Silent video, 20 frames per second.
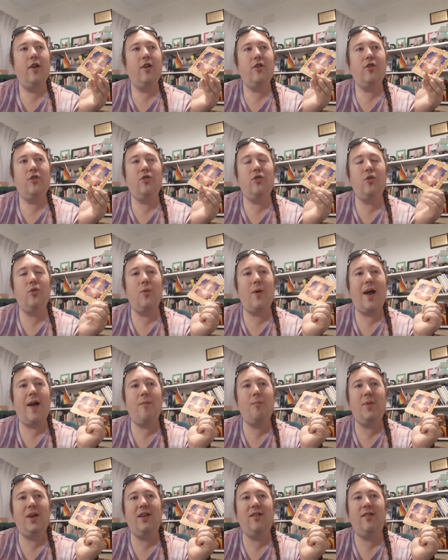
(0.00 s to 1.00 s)
you have
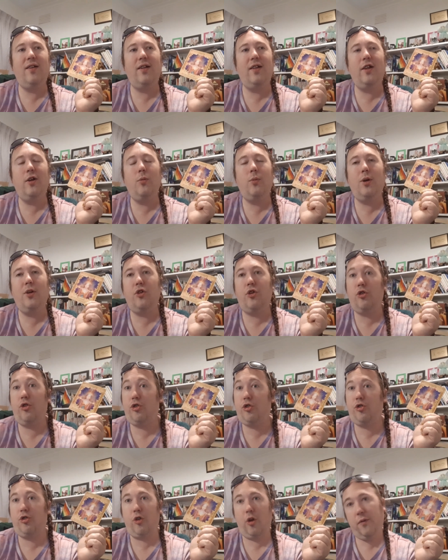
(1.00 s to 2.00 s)
been dealing with
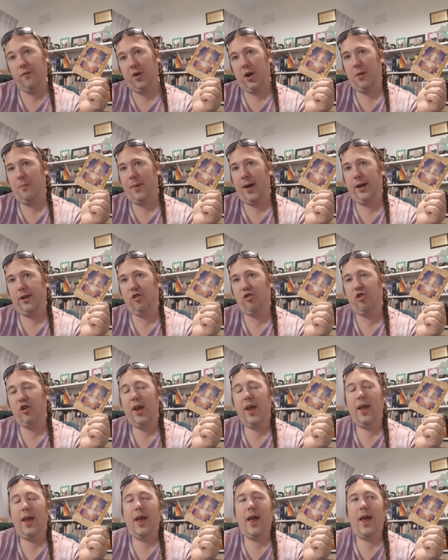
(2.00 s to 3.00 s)
so very much.
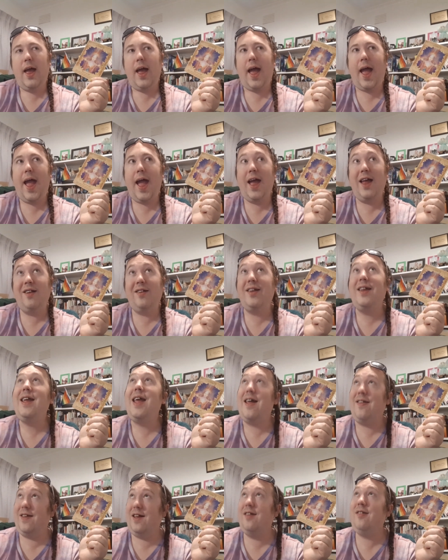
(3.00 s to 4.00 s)
And
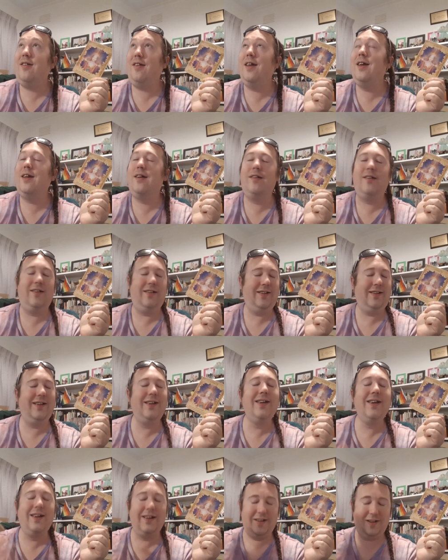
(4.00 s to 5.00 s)
yeah,
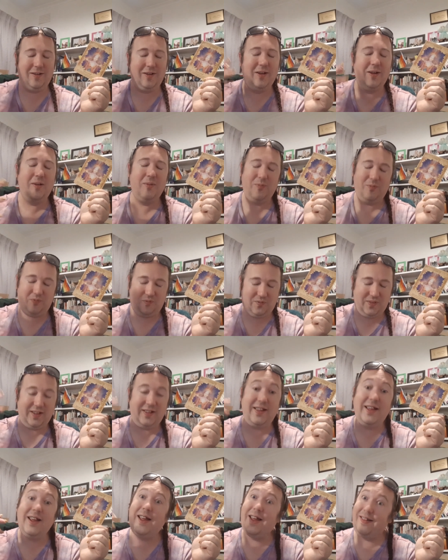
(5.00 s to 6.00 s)
I'm
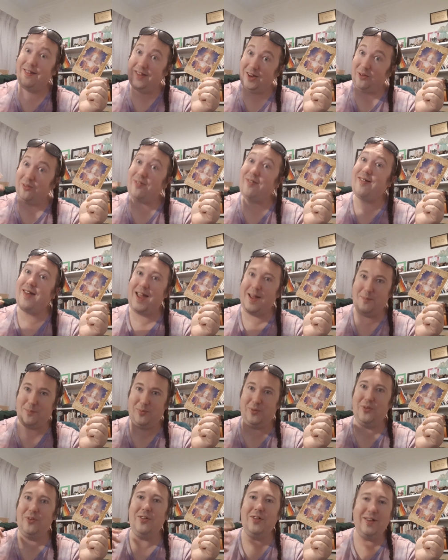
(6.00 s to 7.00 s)
feeling a little
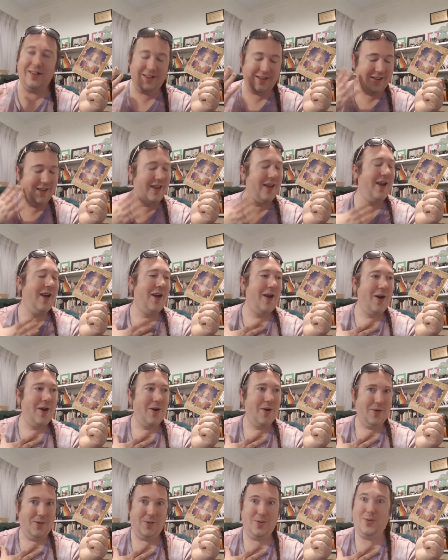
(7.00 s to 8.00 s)
sample.
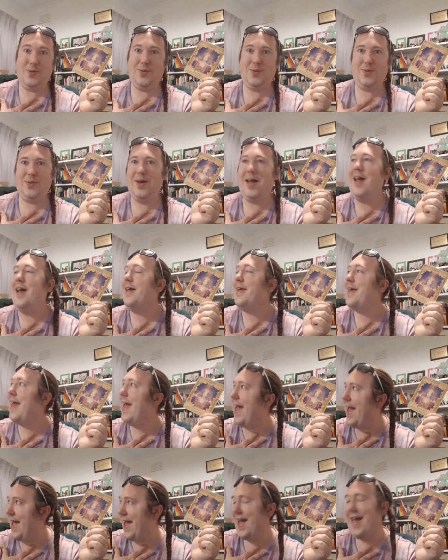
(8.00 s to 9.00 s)

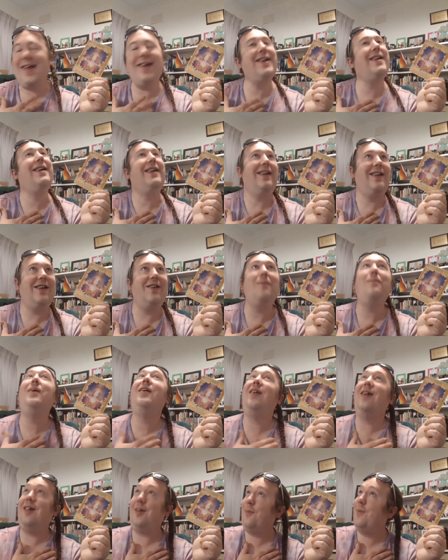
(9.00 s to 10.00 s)
Okay, you've been
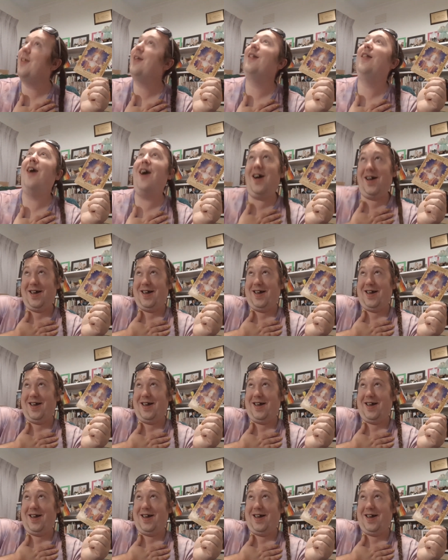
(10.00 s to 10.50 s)
dealing with a lot.